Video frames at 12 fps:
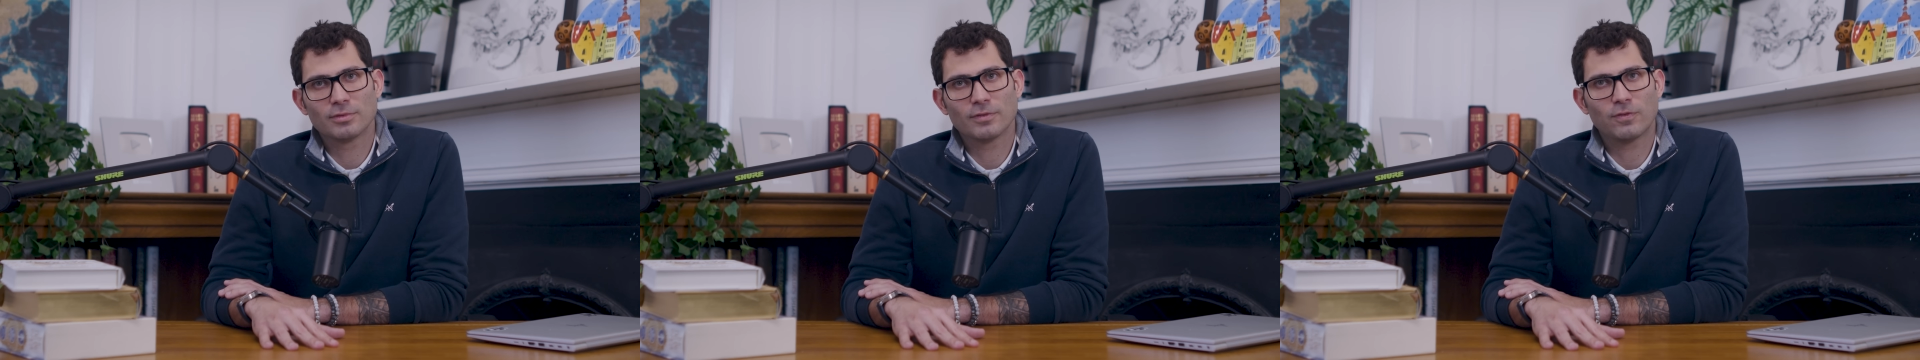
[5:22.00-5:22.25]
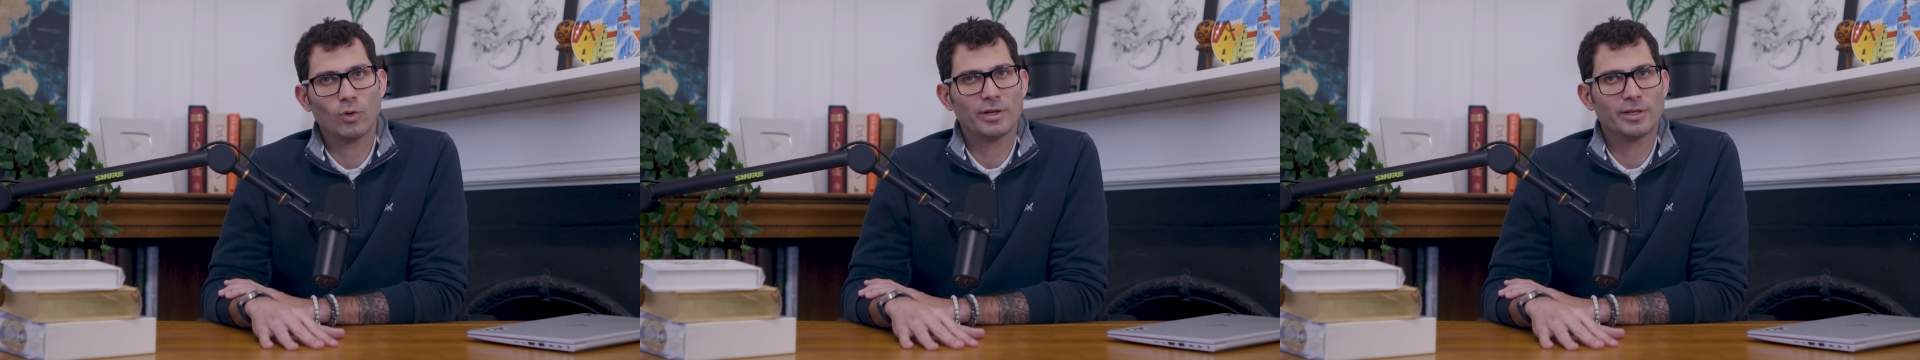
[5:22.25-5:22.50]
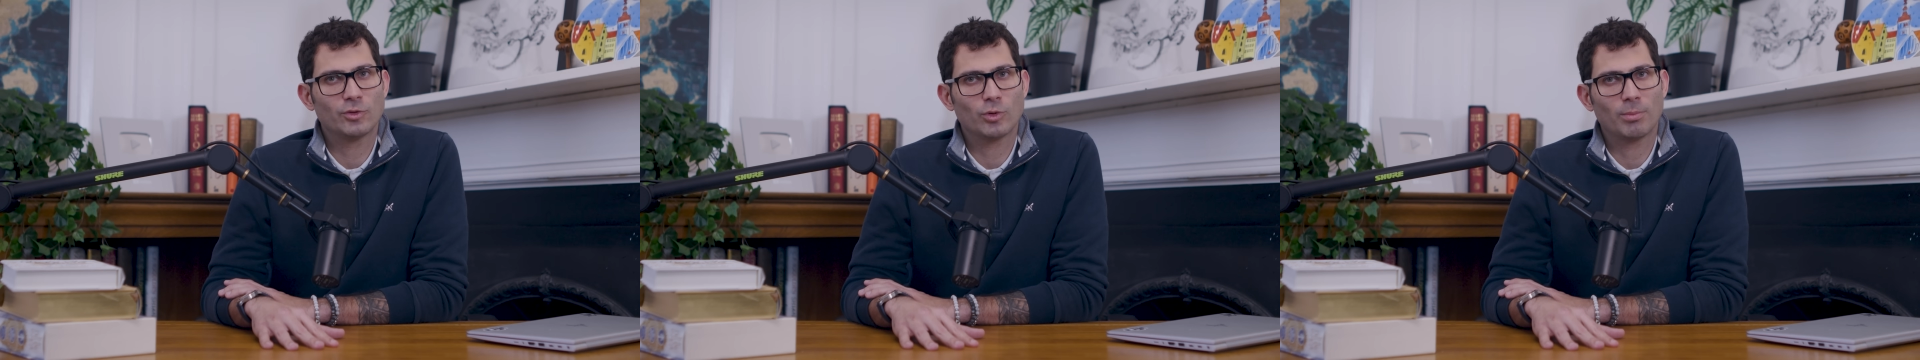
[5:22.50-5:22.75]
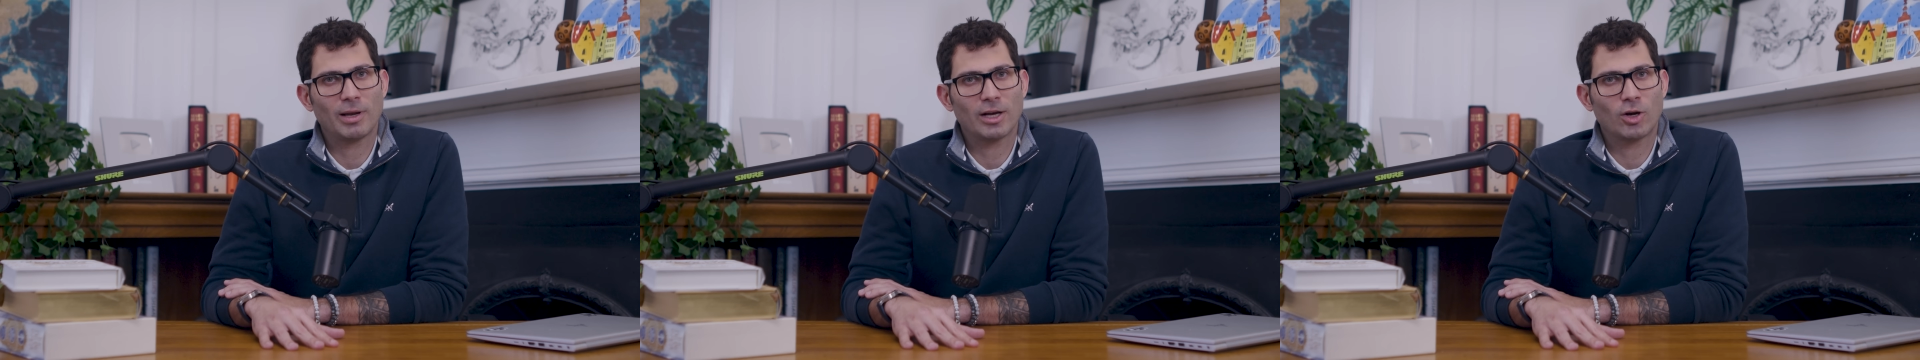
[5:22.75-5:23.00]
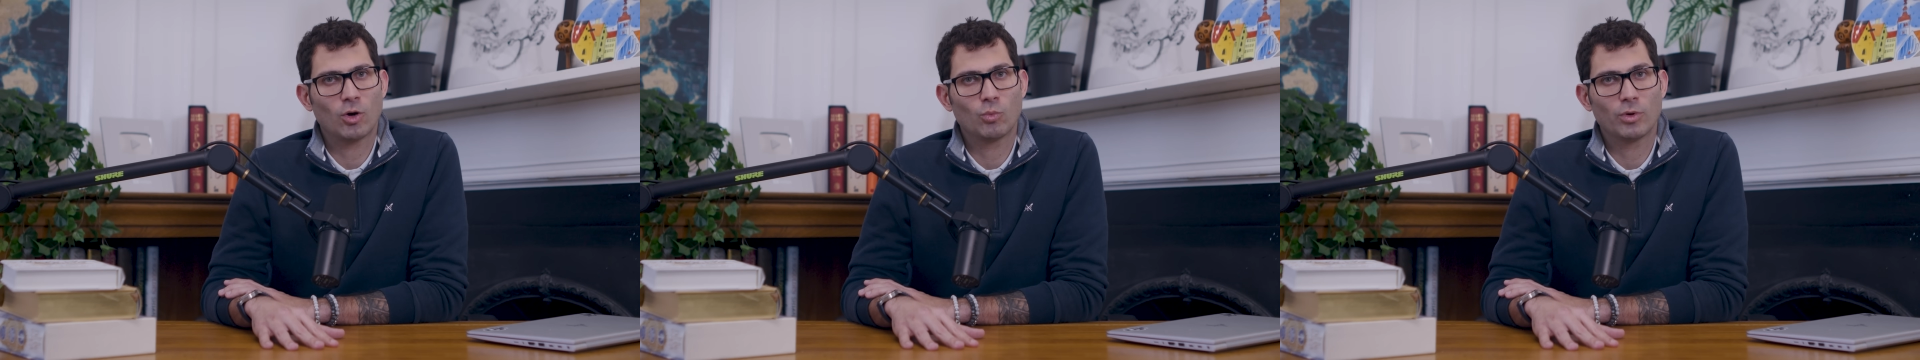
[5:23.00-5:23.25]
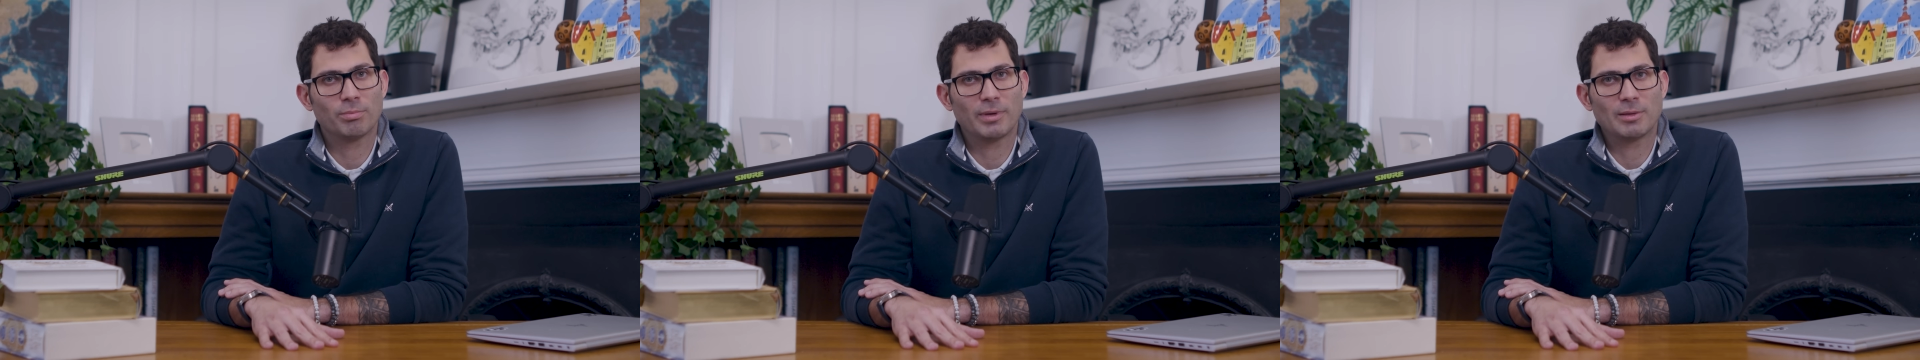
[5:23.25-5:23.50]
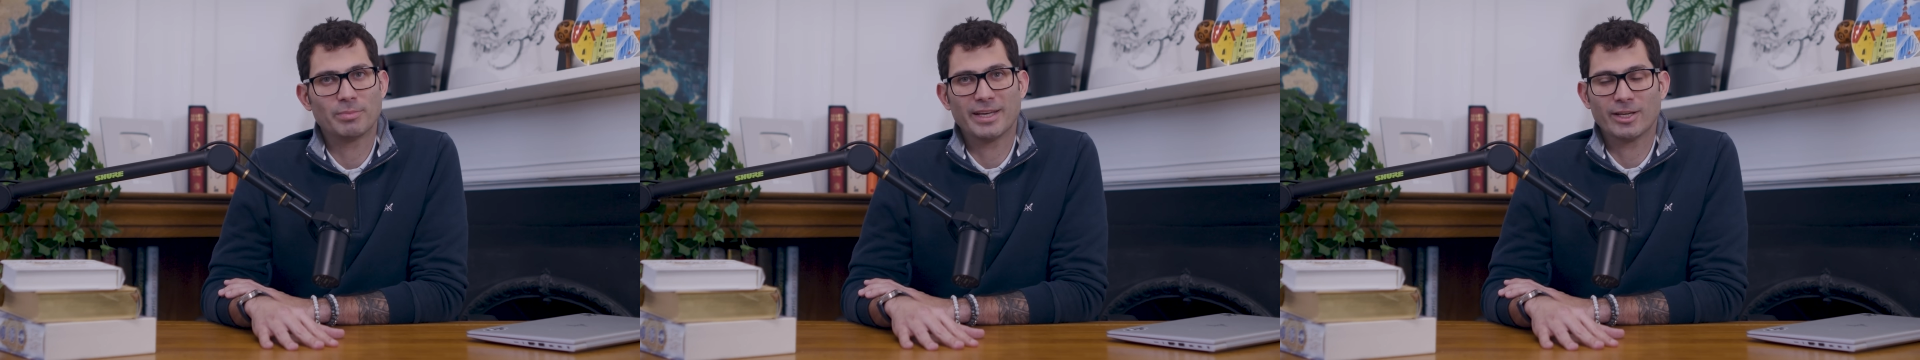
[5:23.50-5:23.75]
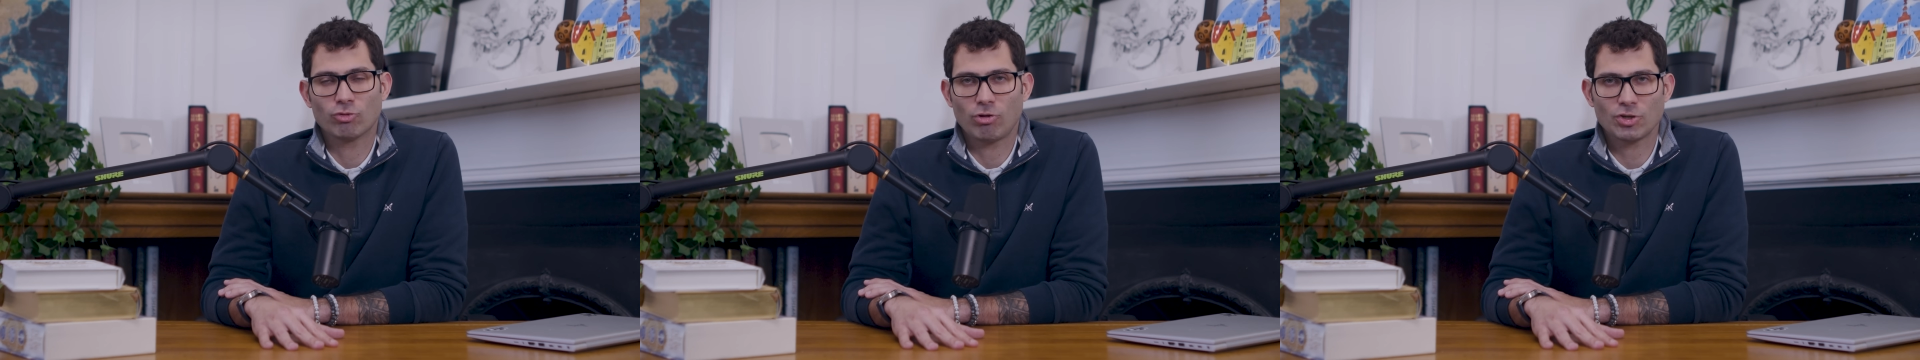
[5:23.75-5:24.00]
falling into a black hole wouldn't mean
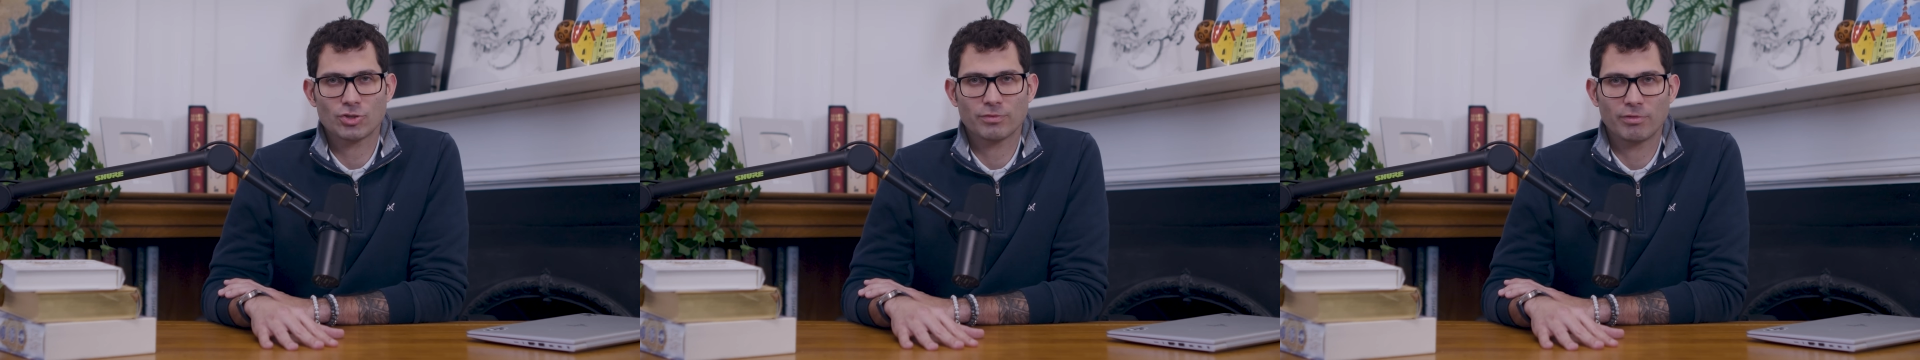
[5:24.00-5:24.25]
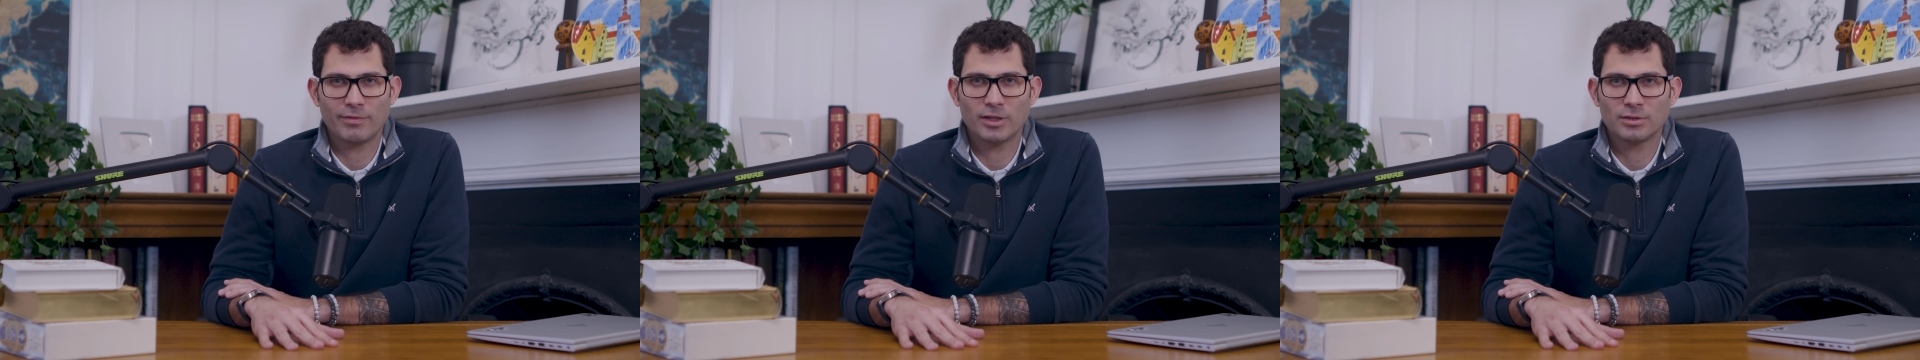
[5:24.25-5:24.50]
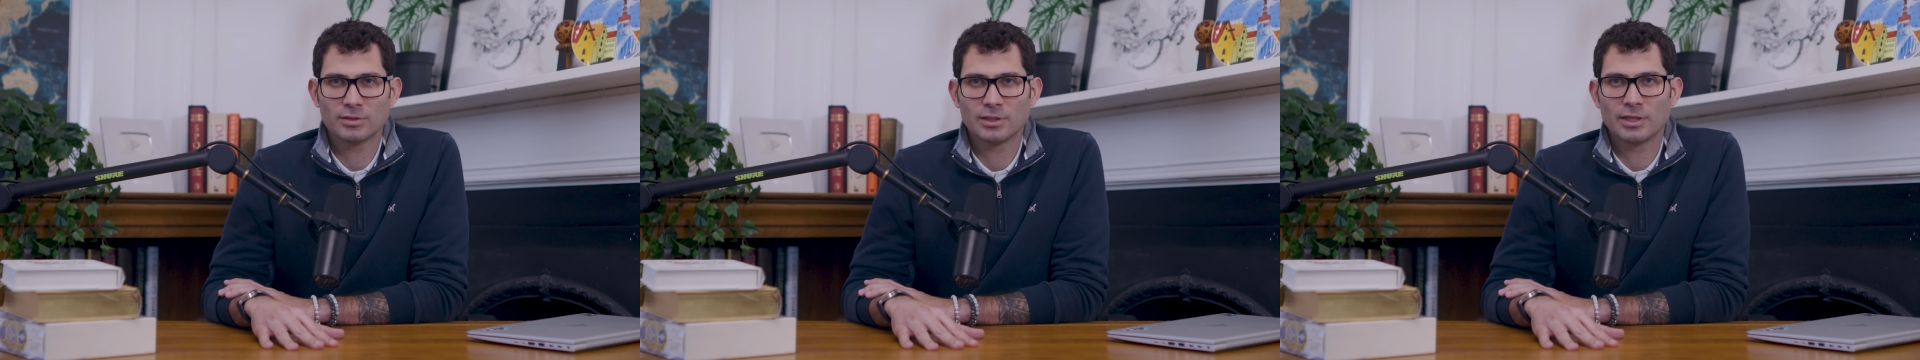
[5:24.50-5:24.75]
being crushed forever.